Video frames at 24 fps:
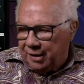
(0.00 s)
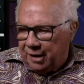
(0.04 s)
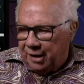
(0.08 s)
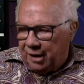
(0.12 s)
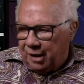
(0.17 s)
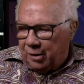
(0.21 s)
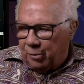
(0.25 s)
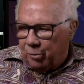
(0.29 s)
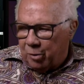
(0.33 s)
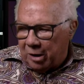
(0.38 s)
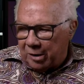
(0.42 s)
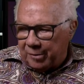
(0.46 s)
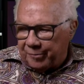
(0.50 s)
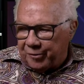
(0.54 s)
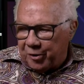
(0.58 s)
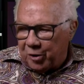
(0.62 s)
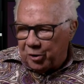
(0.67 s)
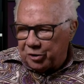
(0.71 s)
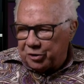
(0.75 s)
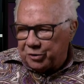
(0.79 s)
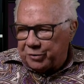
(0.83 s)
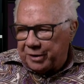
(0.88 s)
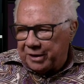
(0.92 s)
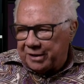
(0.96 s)
Welcome,
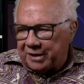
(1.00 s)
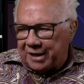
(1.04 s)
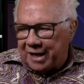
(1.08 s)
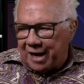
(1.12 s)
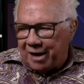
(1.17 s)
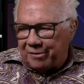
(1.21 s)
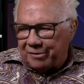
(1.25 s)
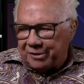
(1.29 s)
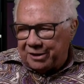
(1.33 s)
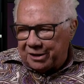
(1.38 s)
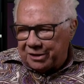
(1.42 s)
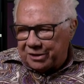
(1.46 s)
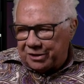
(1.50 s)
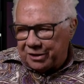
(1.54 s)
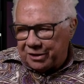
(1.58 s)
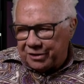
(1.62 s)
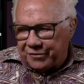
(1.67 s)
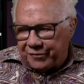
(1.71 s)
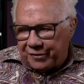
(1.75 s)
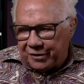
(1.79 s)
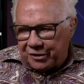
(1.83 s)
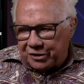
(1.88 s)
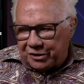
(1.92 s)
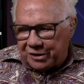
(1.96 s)
folks. Here the Dow Industrials
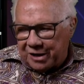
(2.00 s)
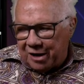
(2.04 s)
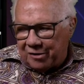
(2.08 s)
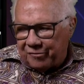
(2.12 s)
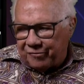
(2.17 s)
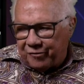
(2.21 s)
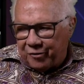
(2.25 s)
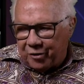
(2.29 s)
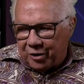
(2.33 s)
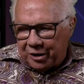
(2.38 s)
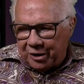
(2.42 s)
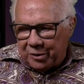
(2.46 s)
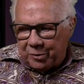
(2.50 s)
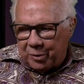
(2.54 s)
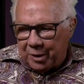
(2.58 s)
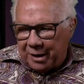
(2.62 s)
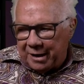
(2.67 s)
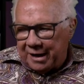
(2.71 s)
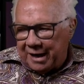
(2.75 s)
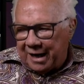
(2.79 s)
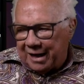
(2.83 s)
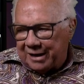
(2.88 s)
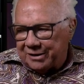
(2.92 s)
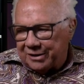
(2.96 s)
finished down 41,
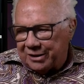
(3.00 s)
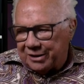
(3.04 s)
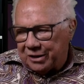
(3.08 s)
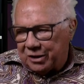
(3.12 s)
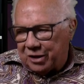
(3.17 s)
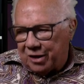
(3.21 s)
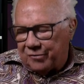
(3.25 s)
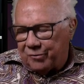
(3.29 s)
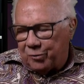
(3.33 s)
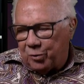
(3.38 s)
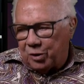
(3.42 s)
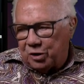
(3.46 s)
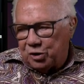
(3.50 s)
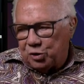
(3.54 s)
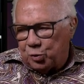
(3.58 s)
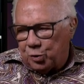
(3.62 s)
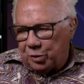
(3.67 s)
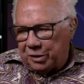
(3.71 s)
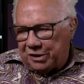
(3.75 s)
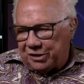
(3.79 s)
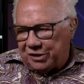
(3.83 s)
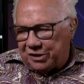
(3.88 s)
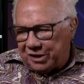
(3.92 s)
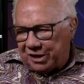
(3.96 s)
Nasdaq off
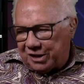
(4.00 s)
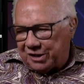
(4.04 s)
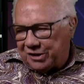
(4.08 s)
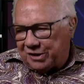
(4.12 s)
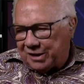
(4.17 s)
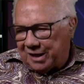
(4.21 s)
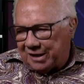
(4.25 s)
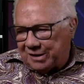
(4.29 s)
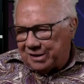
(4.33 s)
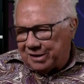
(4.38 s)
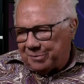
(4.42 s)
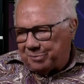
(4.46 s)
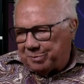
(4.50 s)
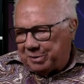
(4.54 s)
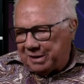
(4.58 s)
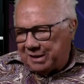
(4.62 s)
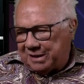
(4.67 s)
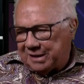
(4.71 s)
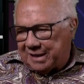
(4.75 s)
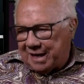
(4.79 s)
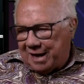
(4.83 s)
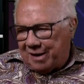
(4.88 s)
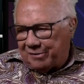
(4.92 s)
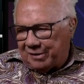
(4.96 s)
126, S&P is
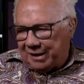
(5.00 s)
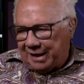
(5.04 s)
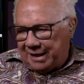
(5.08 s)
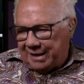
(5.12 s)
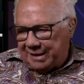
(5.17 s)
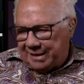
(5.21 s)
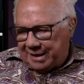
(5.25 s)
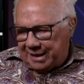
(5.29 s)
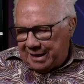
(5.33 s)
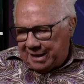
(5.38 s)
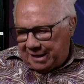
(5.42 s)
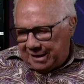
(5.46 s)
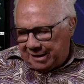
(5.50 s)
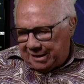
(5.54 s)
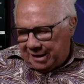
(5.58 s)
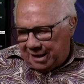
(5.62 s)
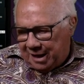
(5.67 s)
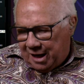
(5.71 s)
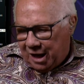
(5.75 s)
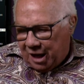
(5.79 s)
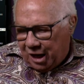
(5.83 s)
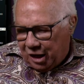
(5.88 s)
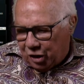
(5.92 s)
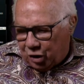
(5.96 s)
down 18.
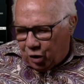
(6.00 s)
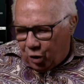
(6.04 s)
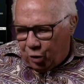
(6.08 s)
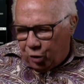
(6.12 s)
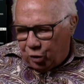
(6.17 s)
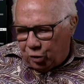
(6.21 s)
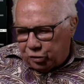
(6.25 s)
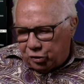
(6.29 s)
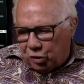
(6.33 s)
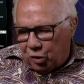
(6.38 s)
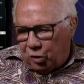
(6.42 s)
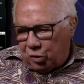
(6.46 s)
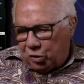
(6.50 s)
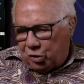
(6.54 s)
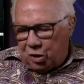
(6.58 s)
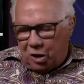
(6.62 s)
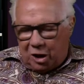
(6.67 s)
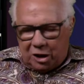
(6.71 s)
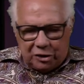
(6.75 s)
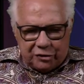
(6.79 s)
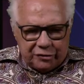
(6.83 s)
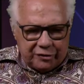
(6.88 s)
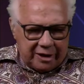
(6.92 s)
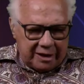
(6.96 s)
Gold, gold
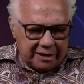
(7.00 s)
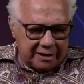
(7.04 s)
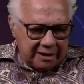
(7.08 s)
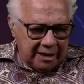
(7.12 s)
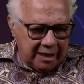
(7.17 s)
contract